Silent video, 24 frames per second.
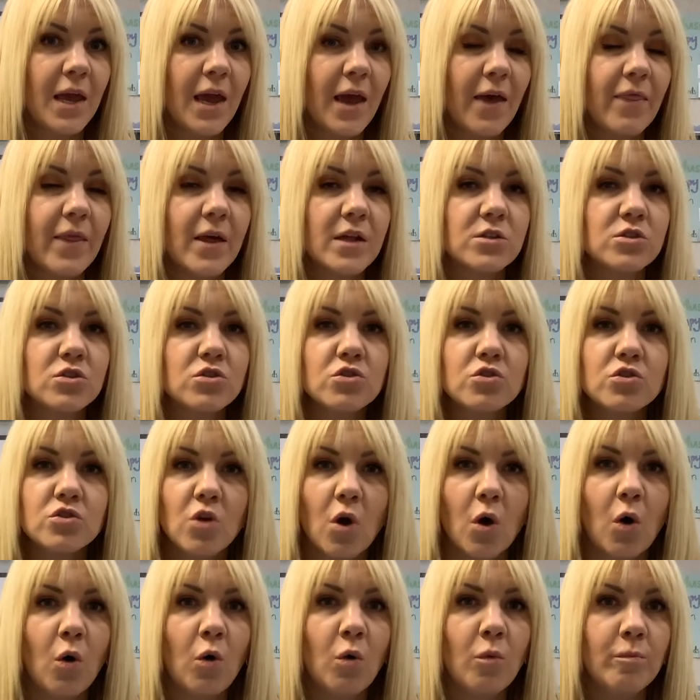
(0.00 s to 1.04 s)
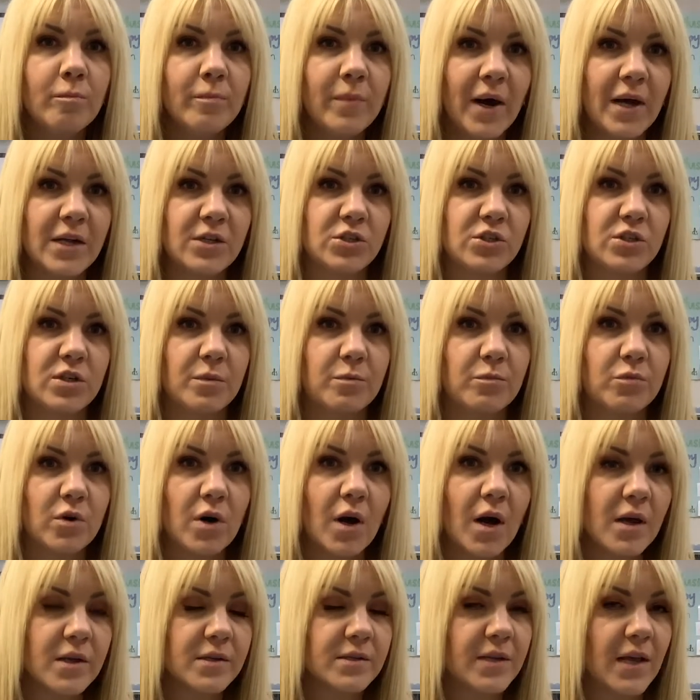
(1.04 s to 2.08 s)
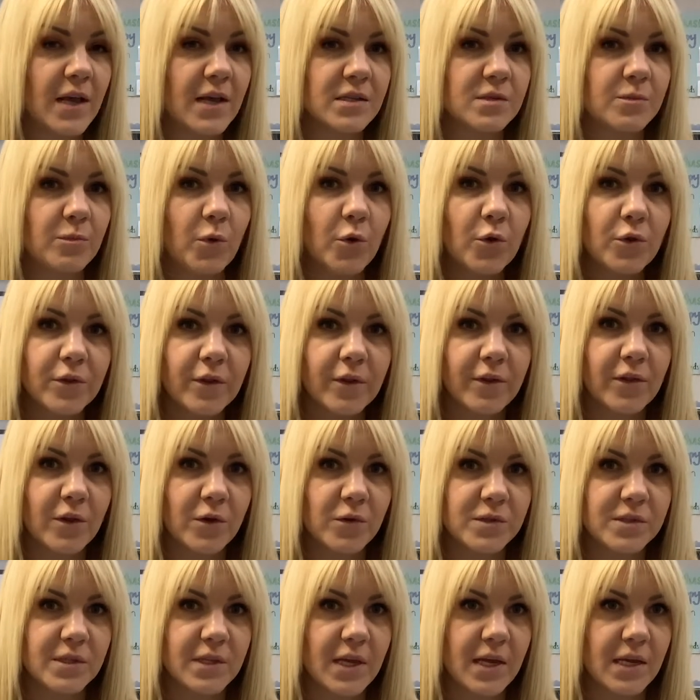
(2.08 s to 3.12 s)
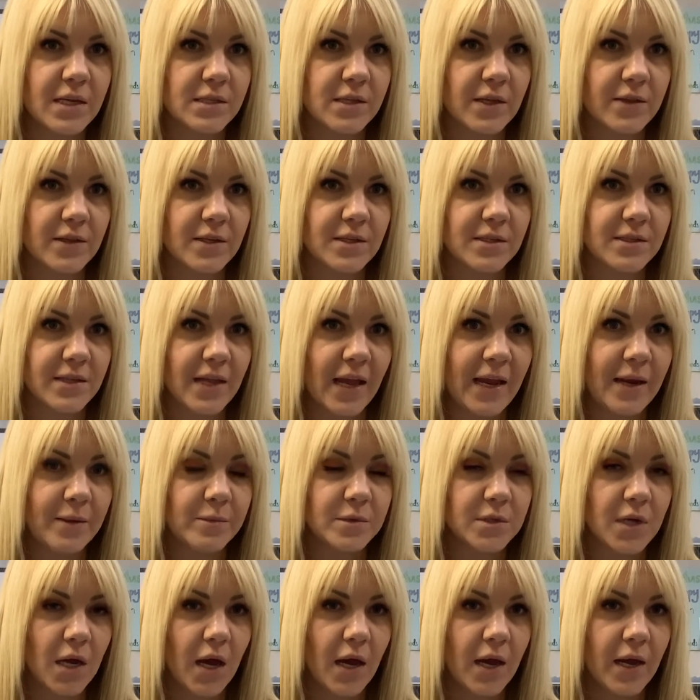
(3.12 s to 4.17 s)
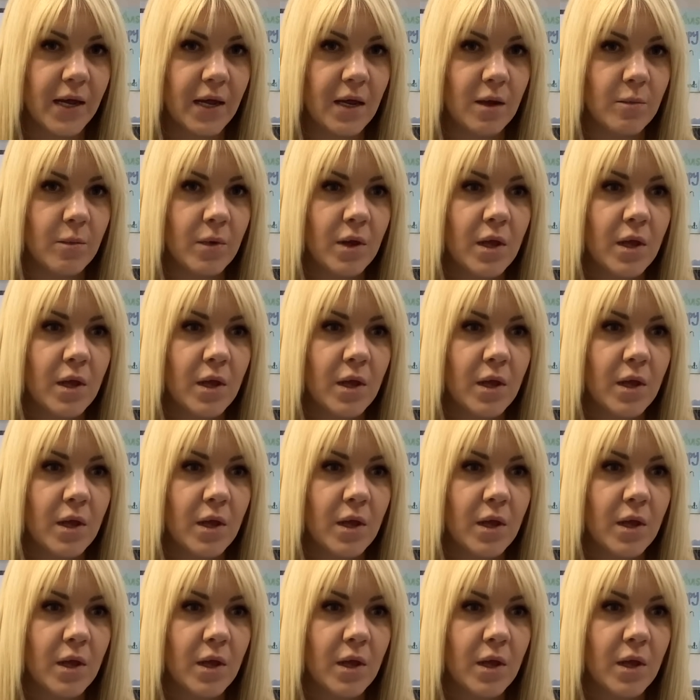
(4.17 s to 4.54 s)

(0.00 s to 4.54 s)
and that's so much to process both of those things at the same time.